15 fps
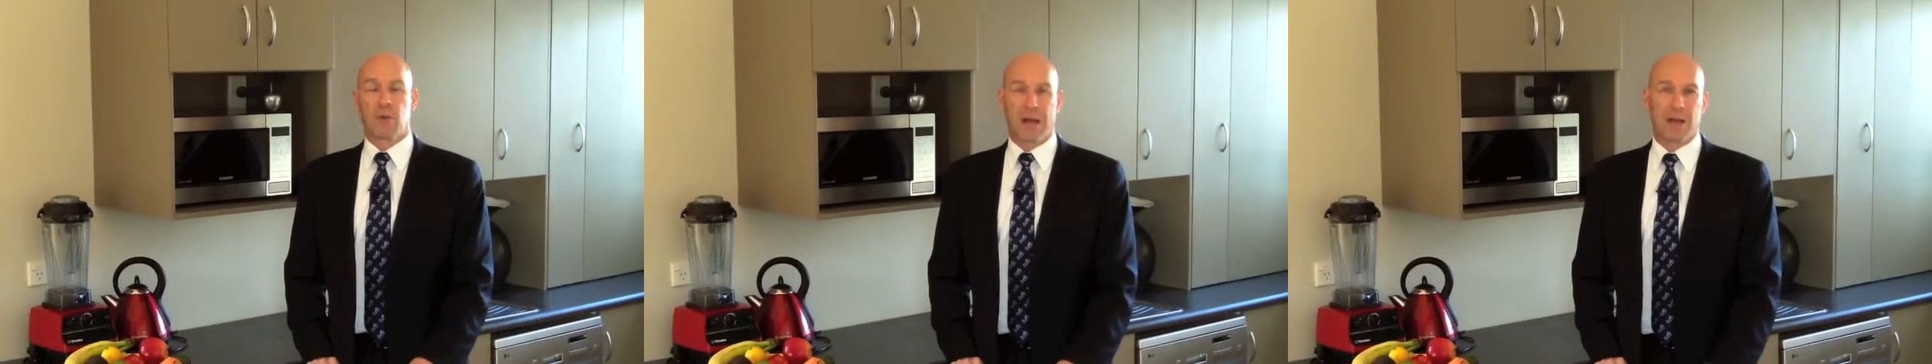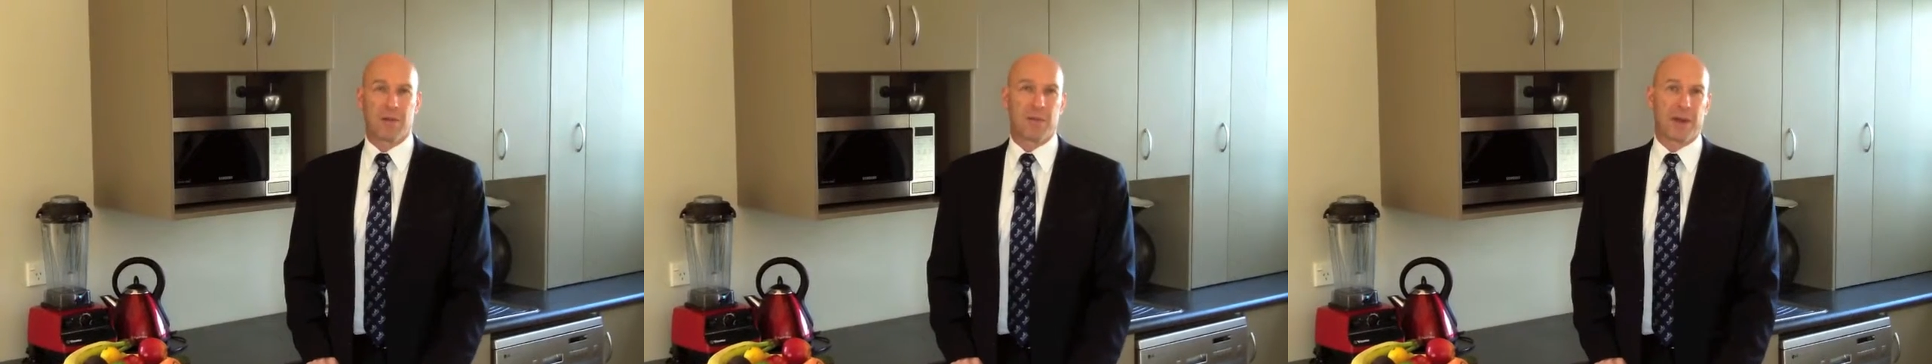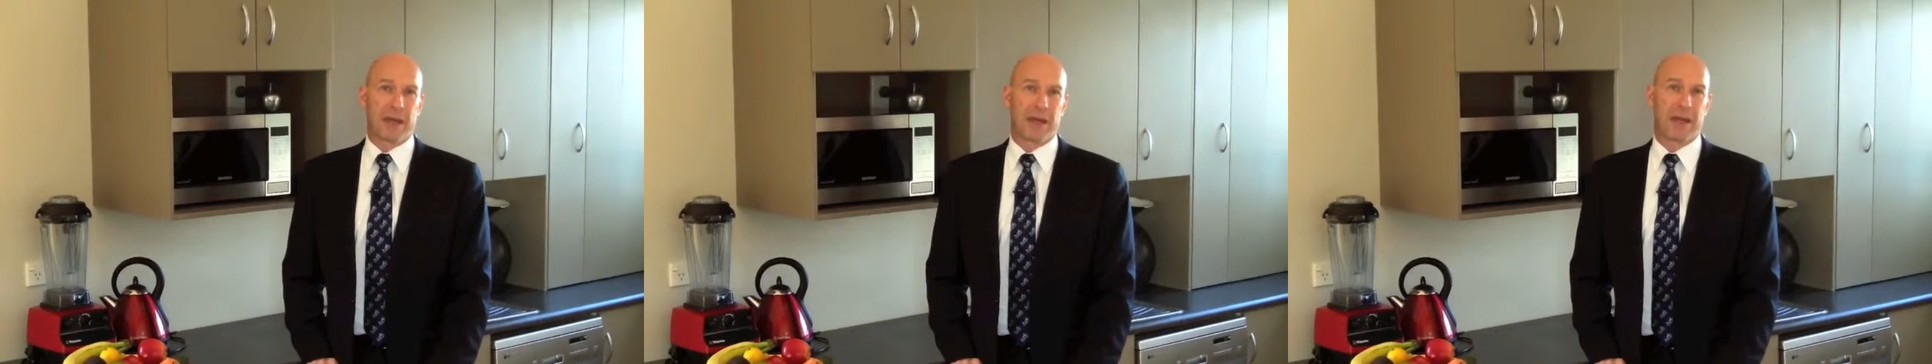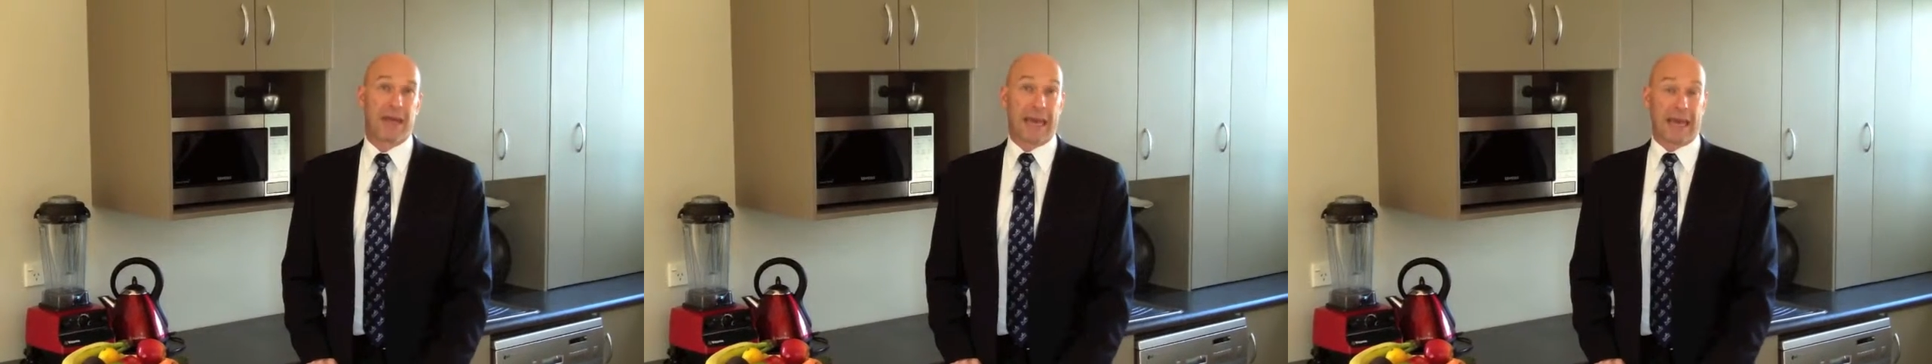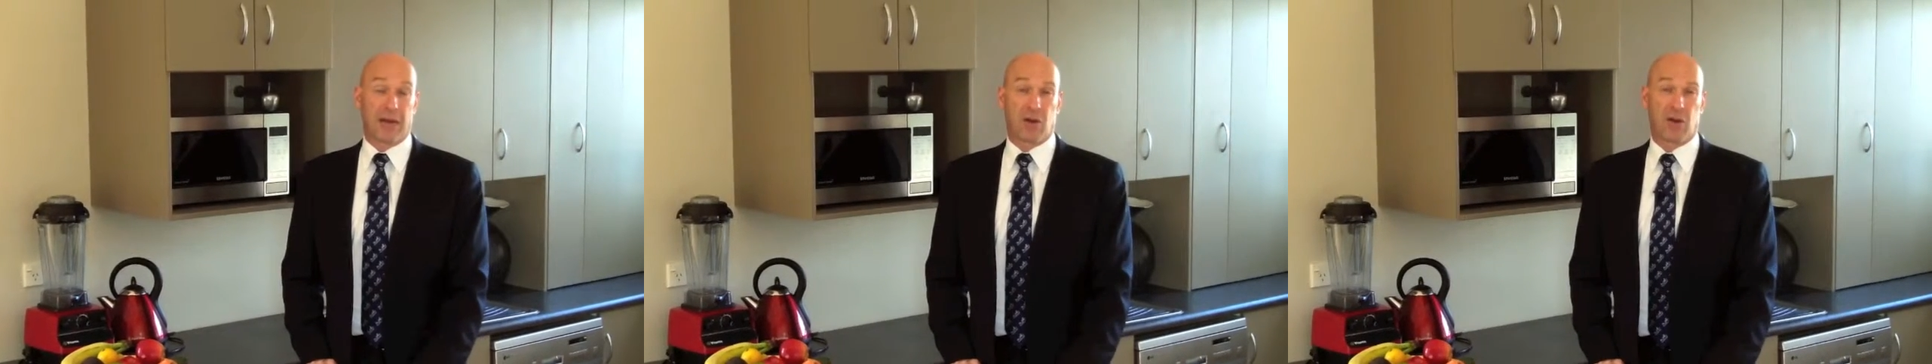well
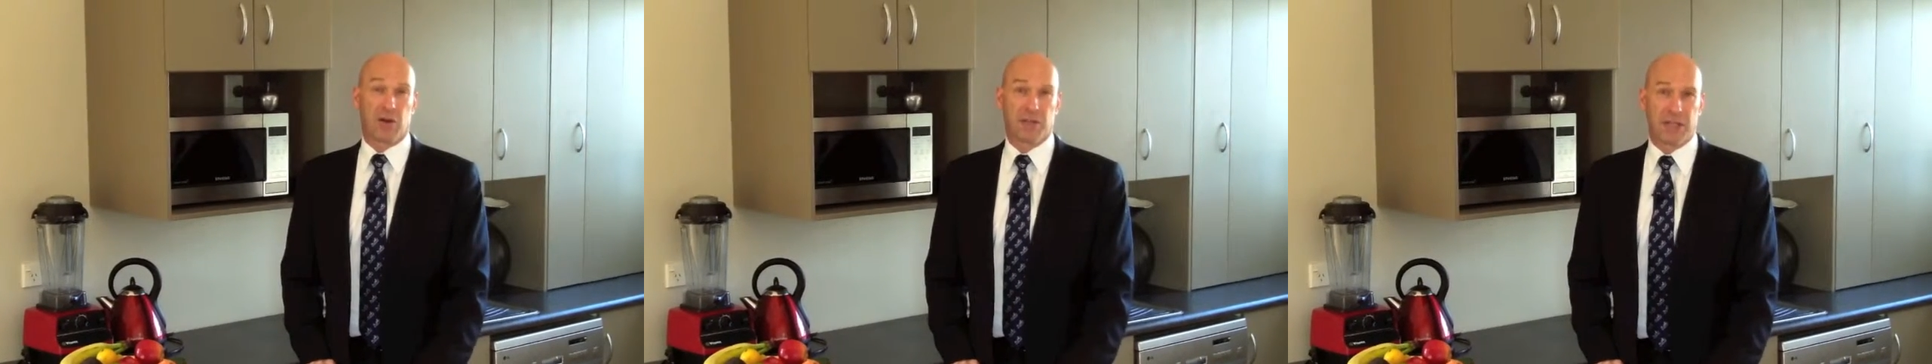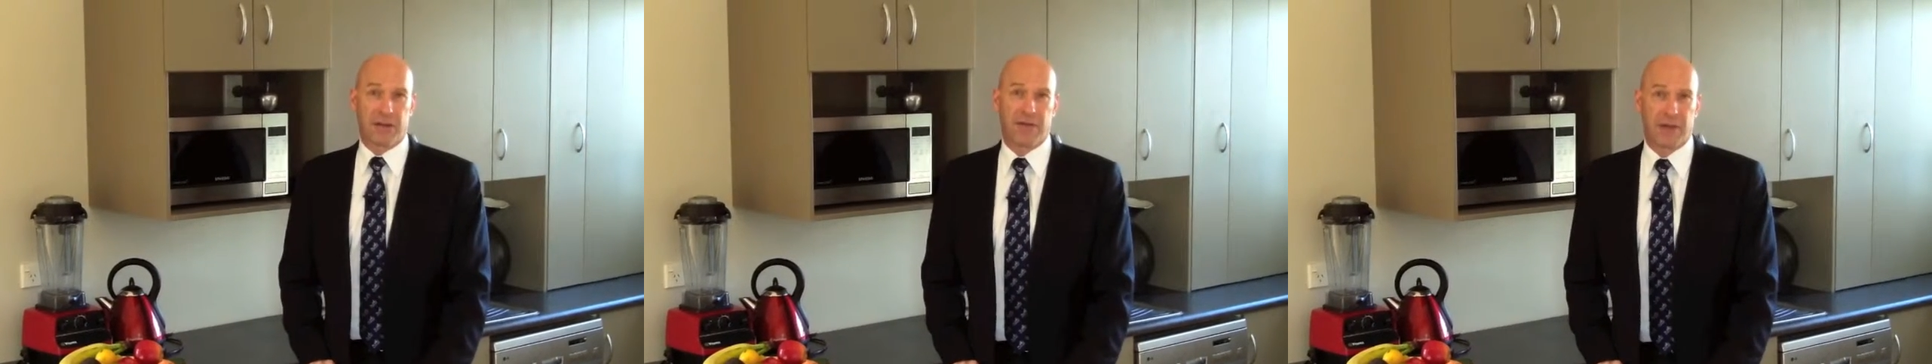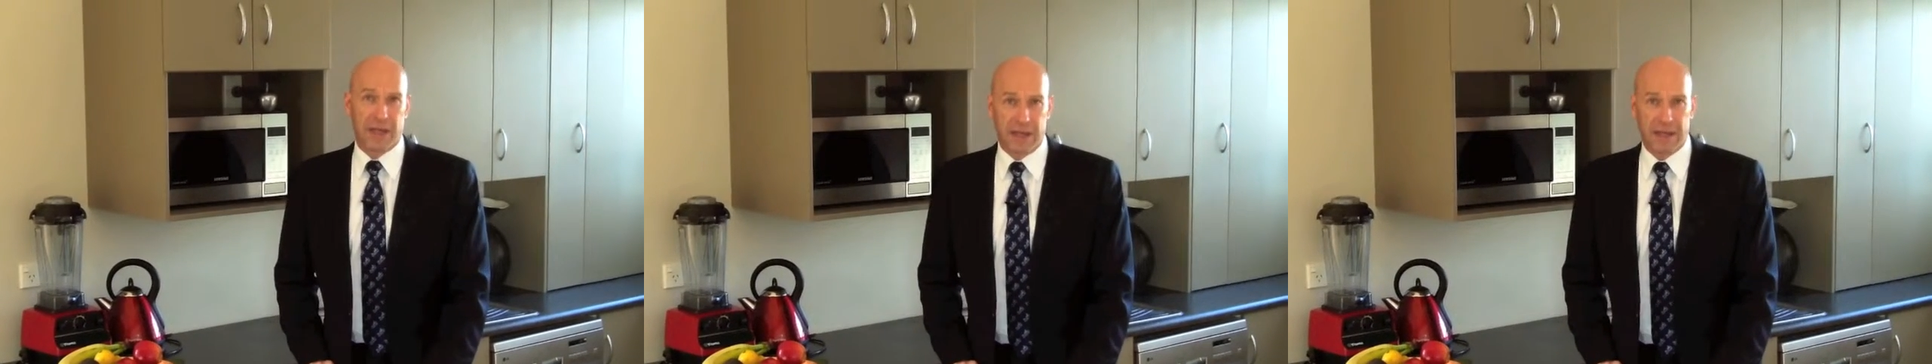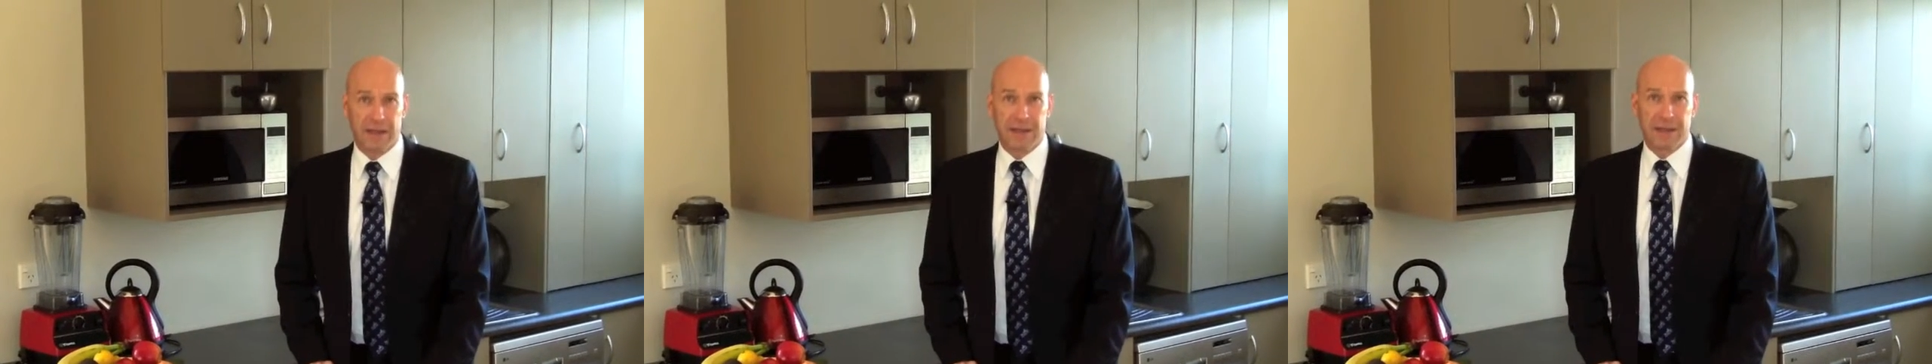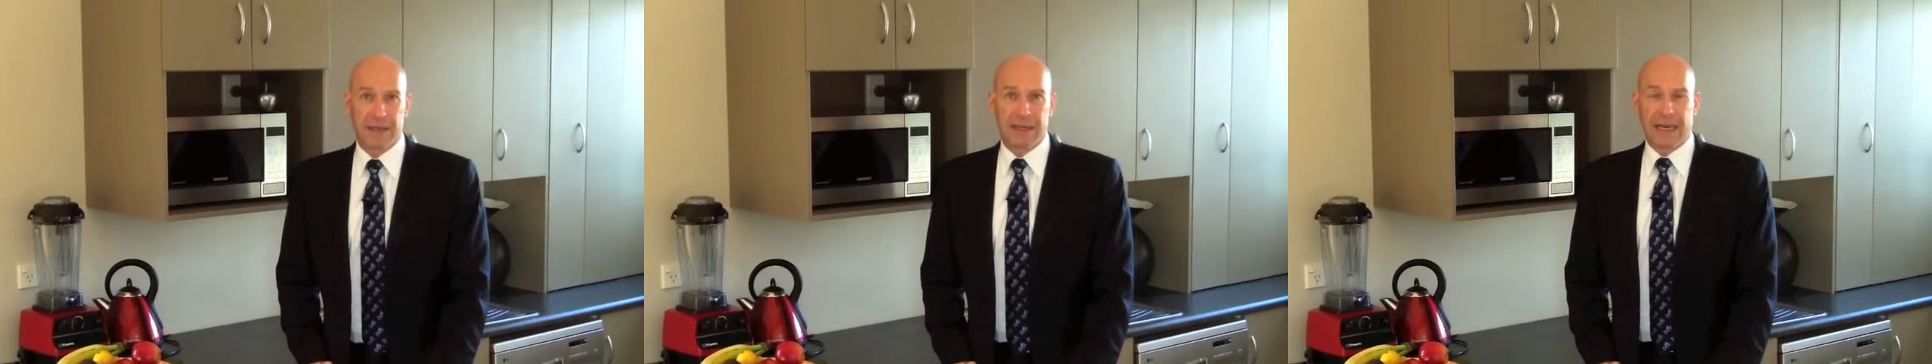being, and longevity